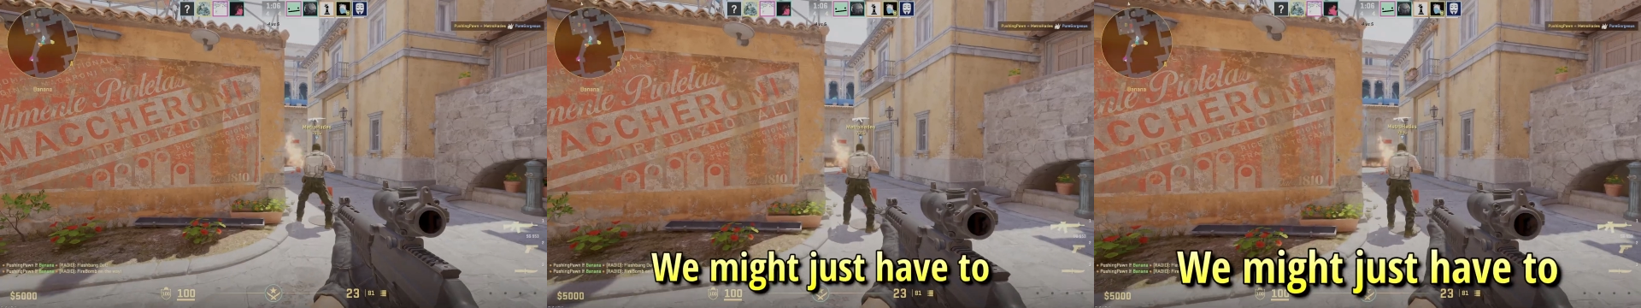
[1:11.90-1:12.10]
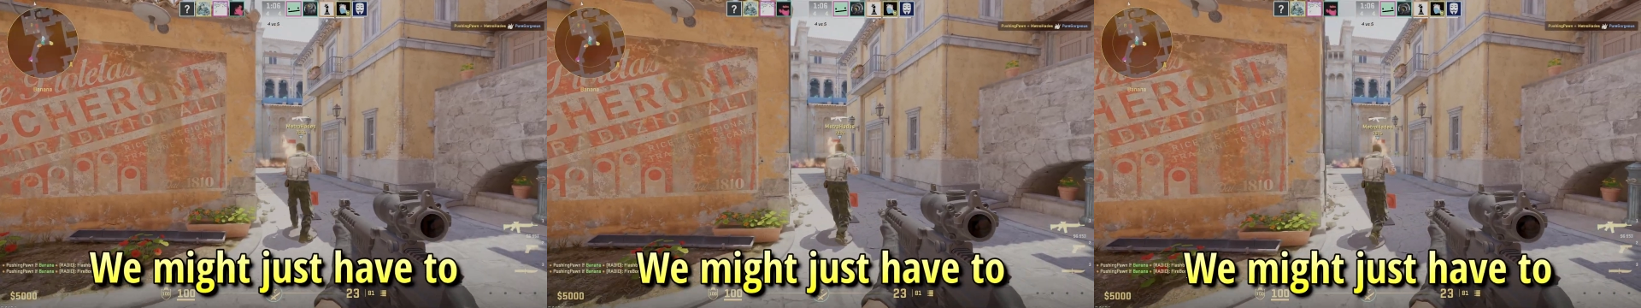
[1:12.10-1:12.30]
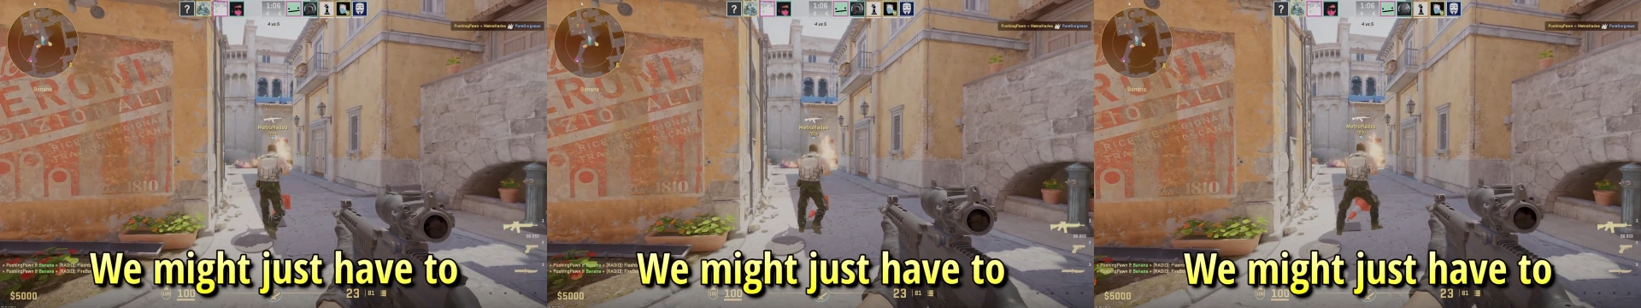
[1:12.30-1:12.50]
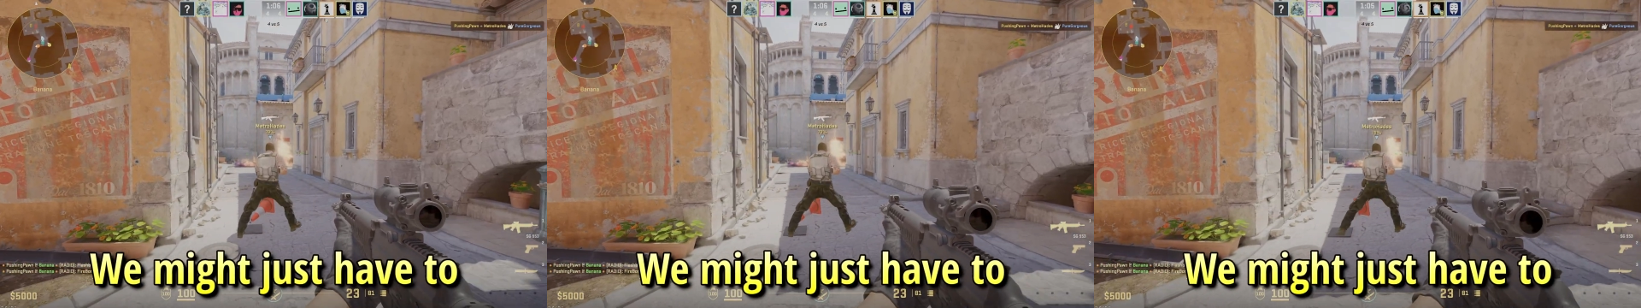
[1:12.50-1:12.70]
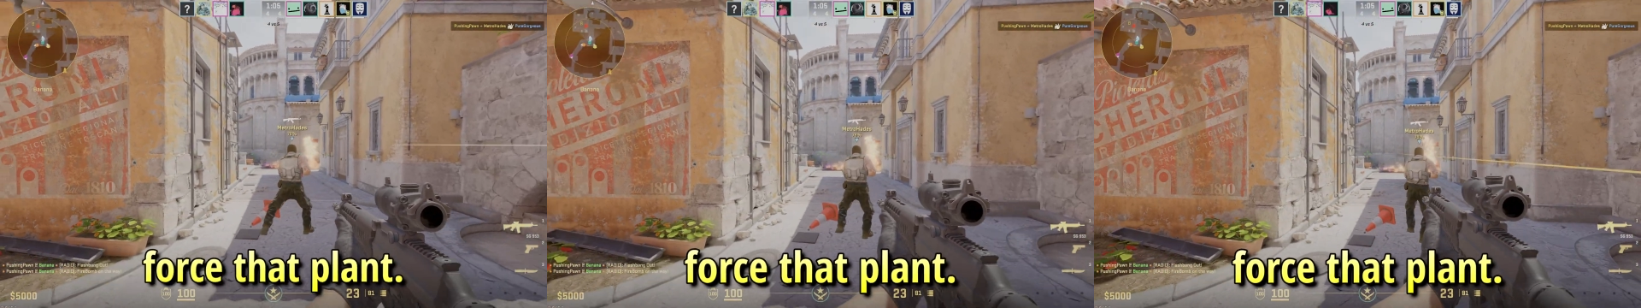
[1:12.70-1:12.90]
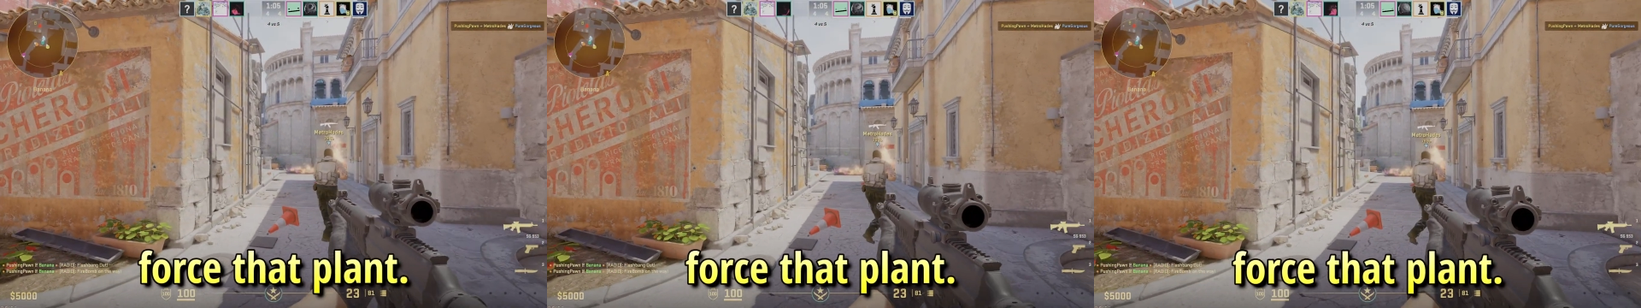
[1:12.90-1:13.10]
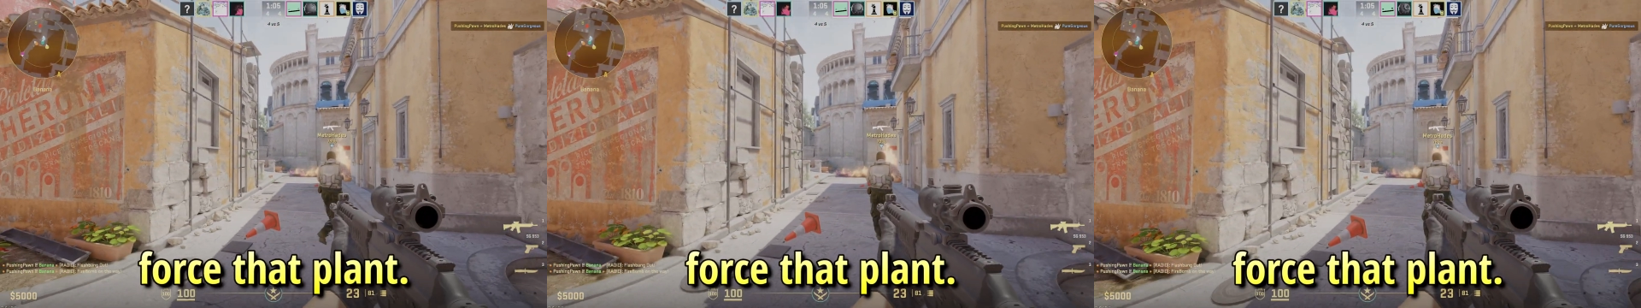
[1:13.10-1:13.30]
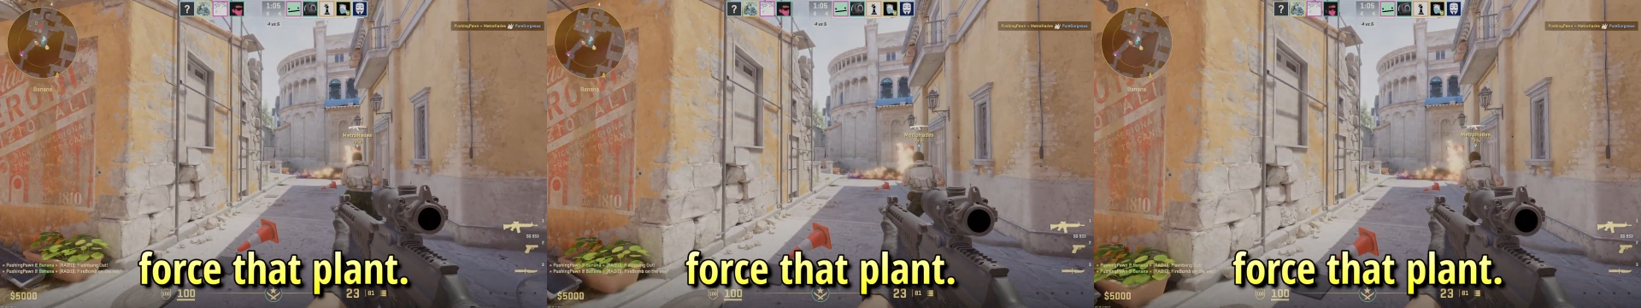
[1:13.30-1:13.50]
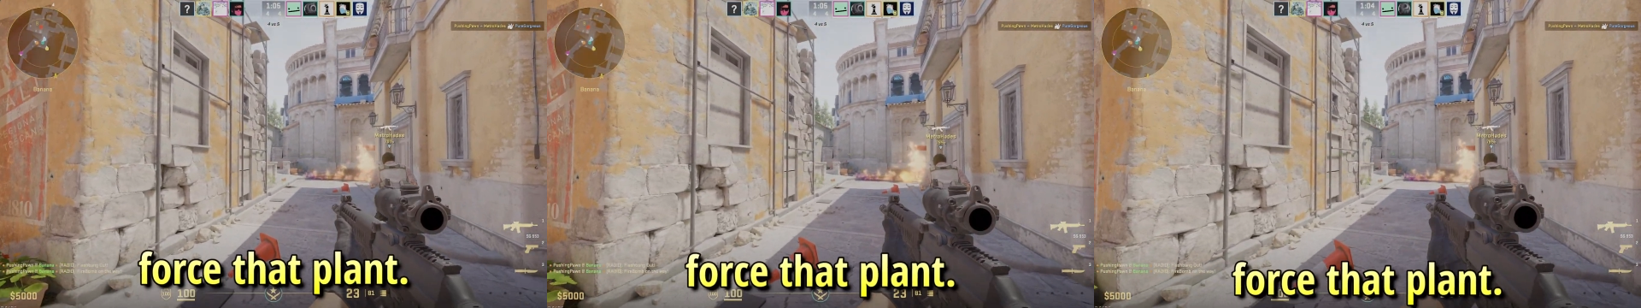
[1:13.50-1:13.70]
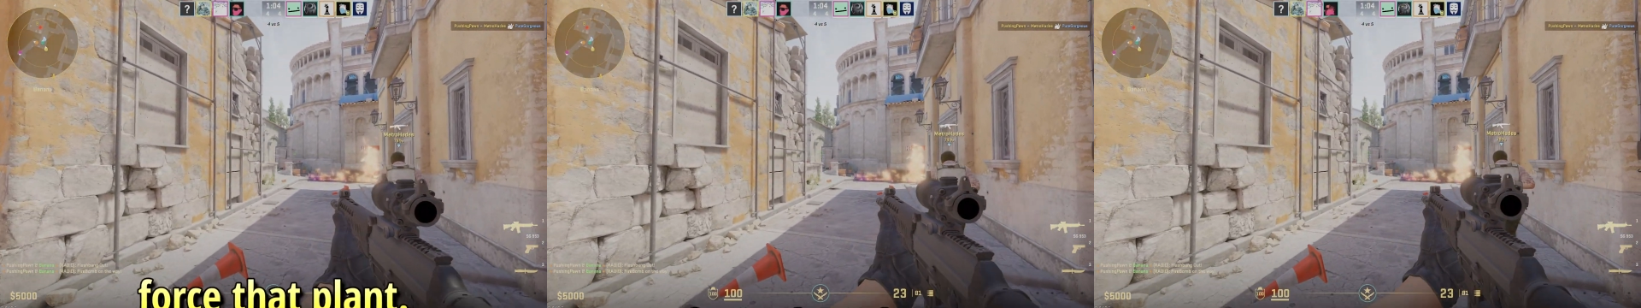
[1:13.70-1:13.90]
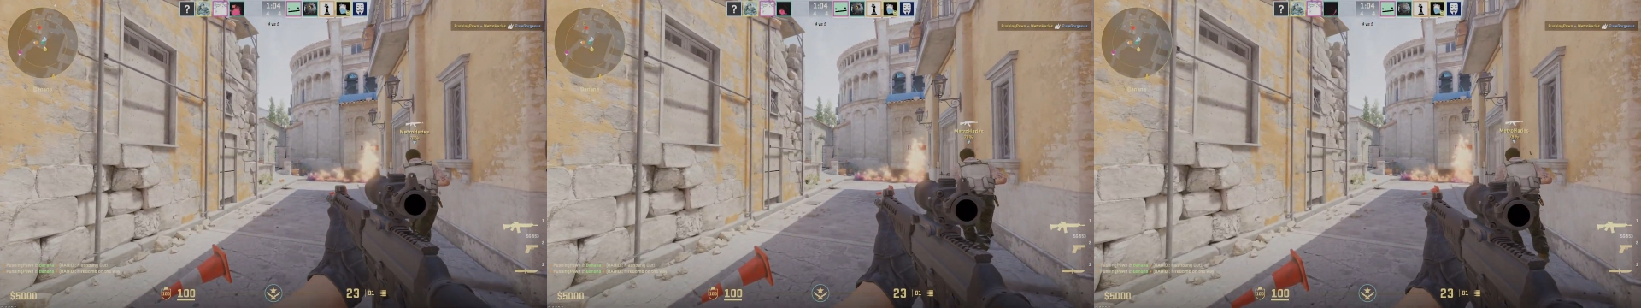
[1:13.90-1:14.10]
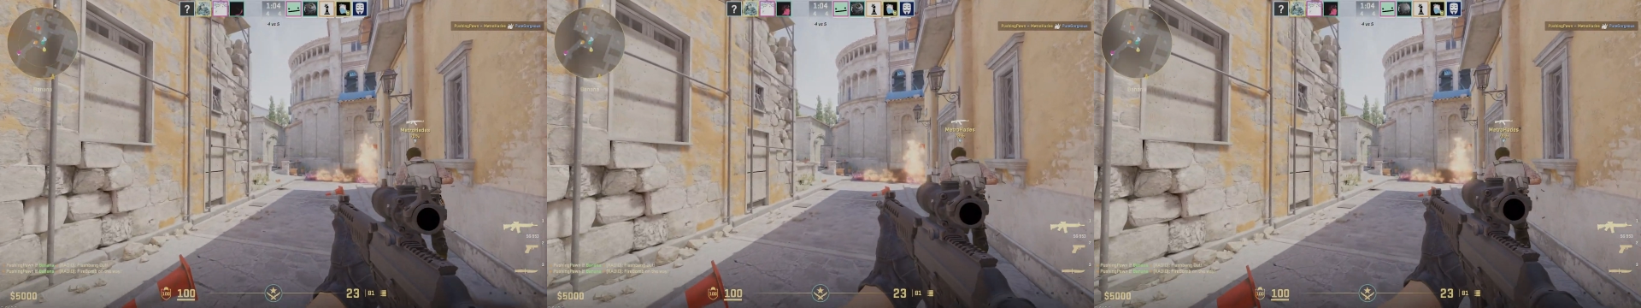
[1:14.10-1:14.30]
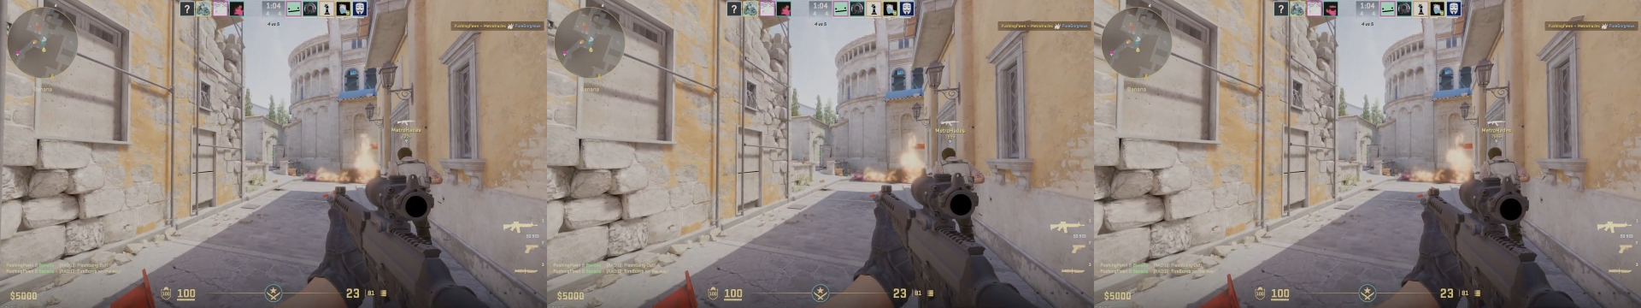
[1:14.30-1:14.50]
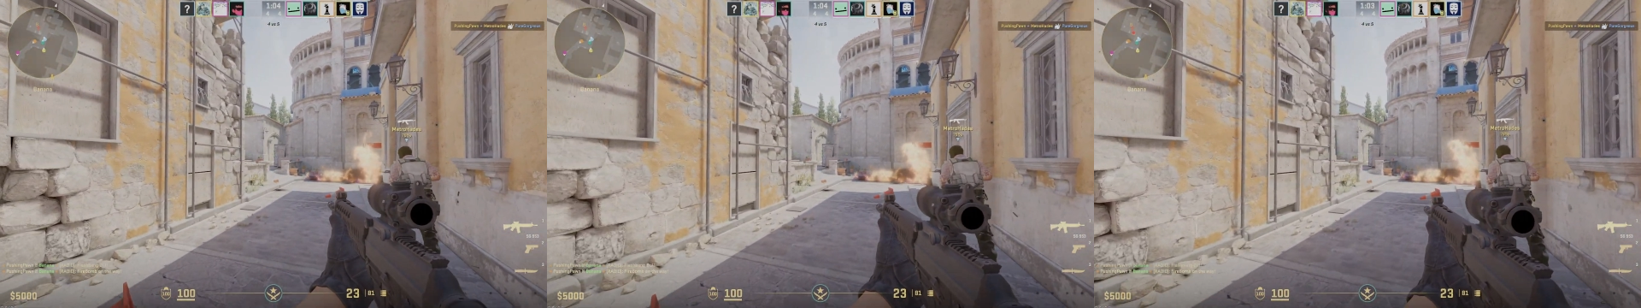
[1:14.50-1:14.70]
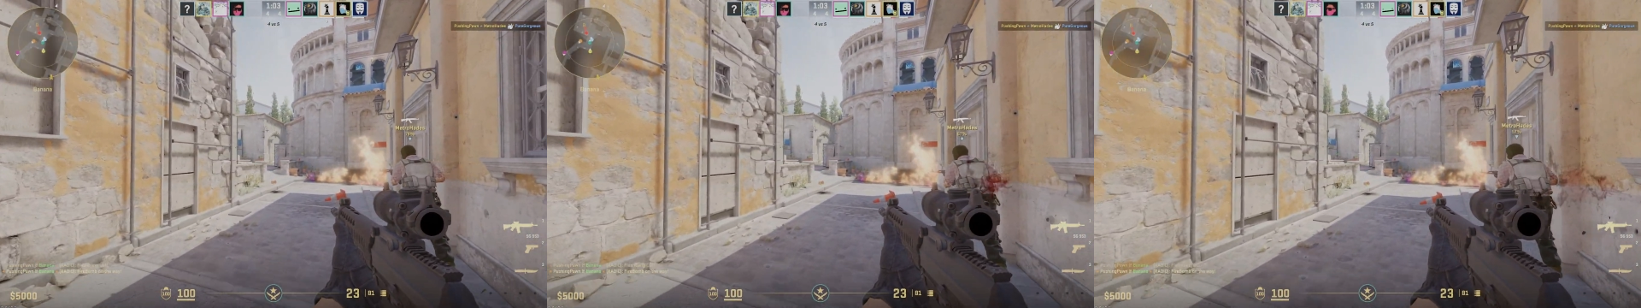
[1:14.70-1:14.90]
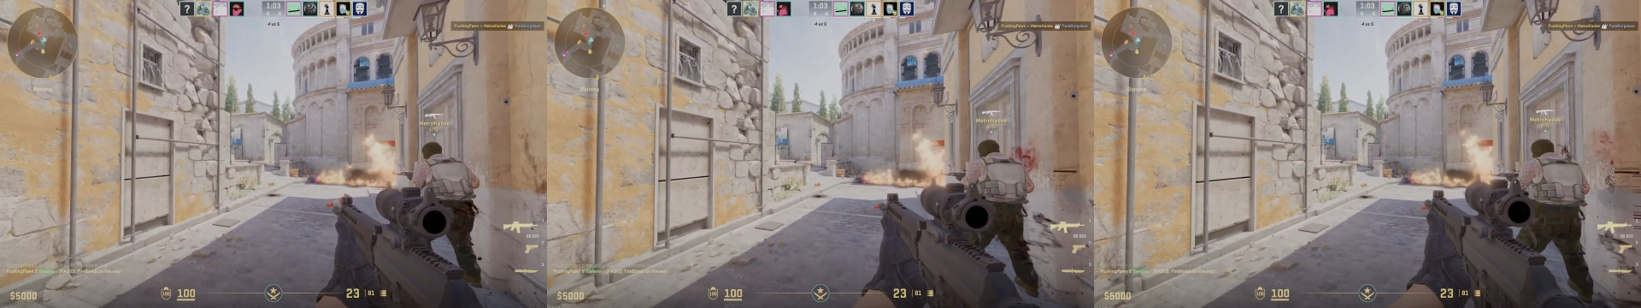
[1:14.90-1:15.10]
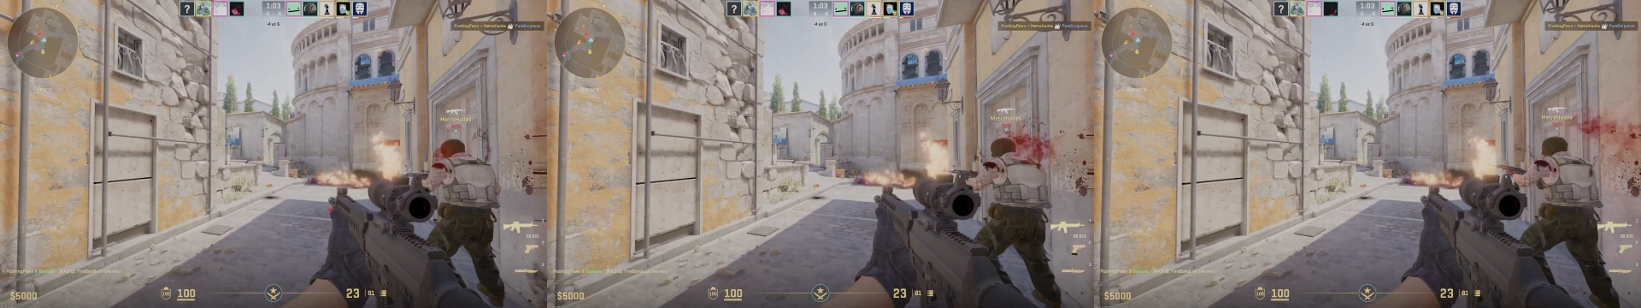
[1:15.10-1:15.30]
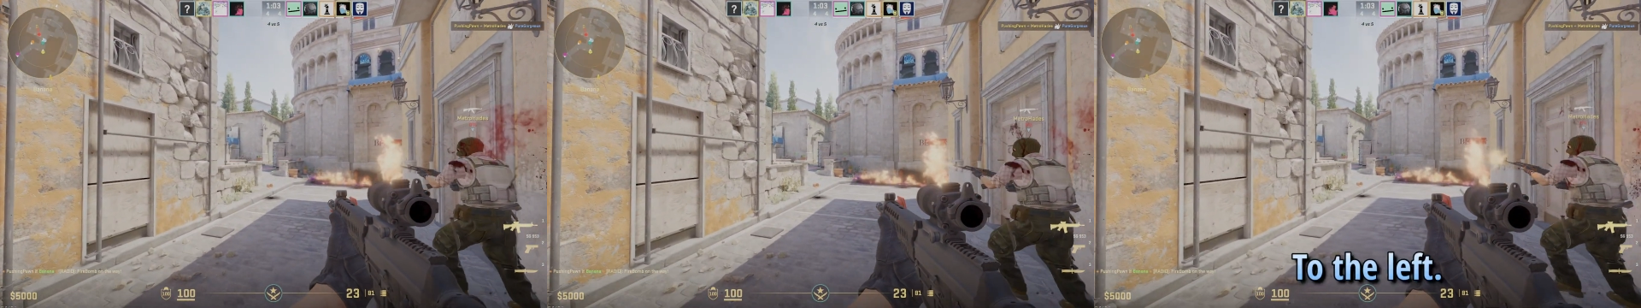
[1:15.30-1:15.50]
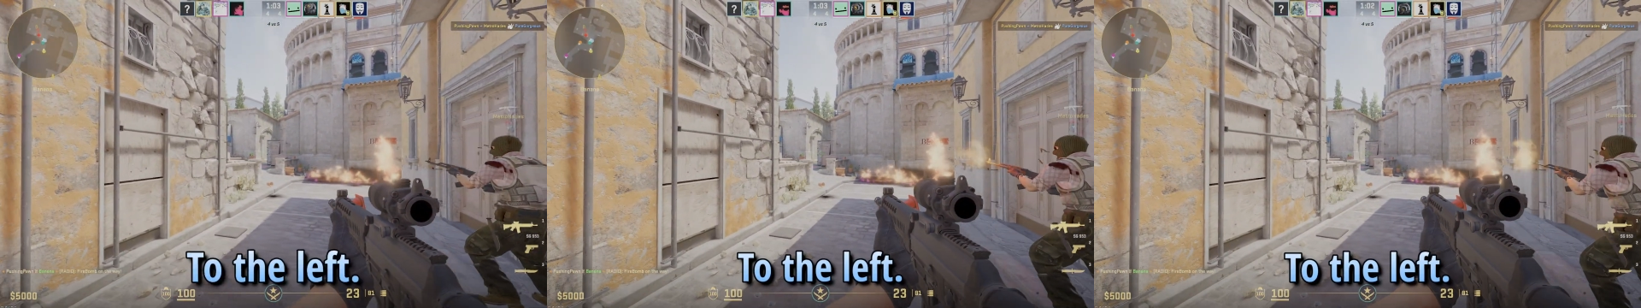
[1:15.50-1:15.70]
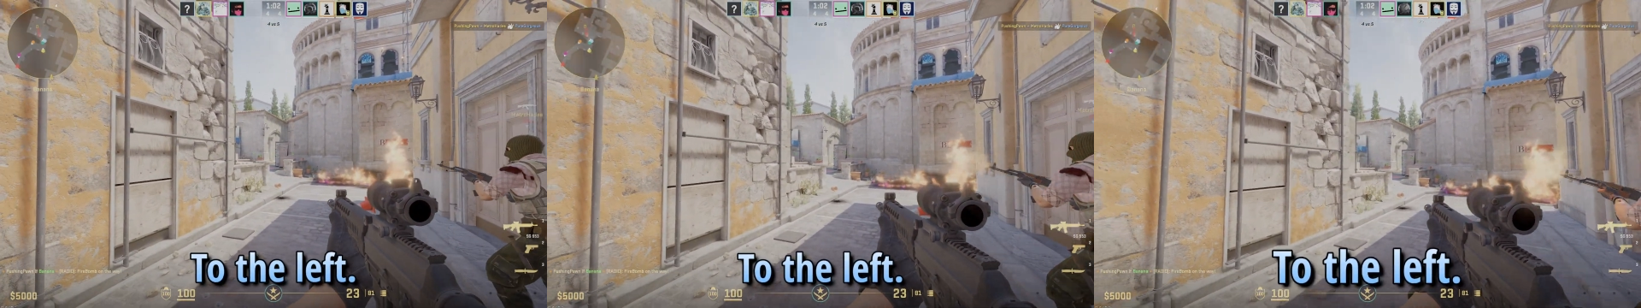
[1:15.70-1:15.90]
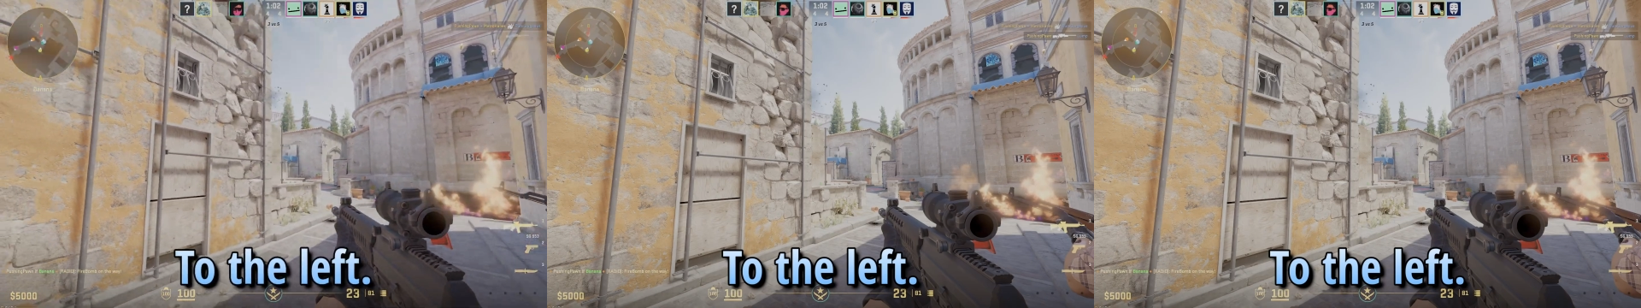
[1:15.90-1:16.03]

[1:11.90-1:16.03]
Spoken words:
[unreadable: no face in view]